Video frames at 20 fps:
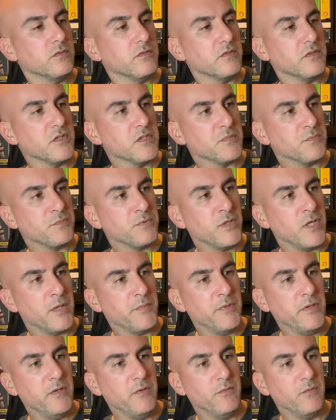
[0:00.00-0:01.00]
it's
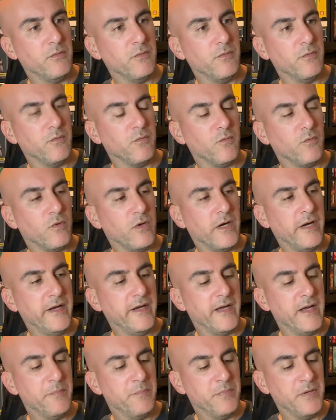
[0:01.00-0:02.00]
probably
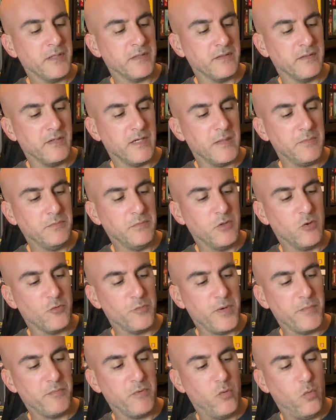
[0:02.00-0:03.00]
why I picked it up. Don't
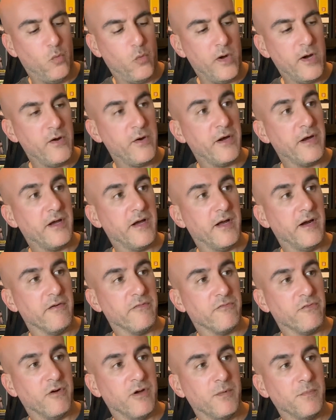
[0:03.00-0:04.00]
remember where I got it
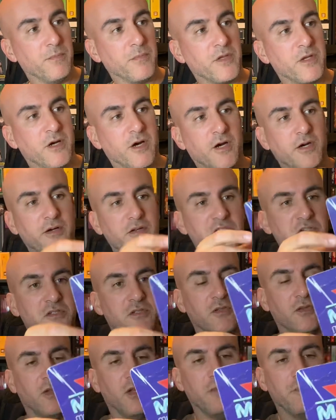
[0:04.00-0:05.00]
from. The card is
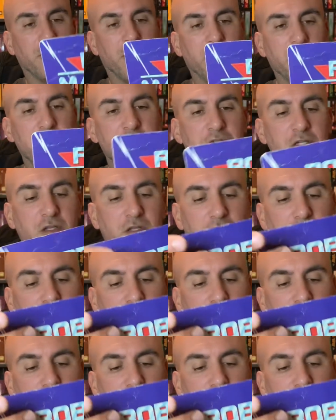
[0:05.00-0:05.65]
still unpunched.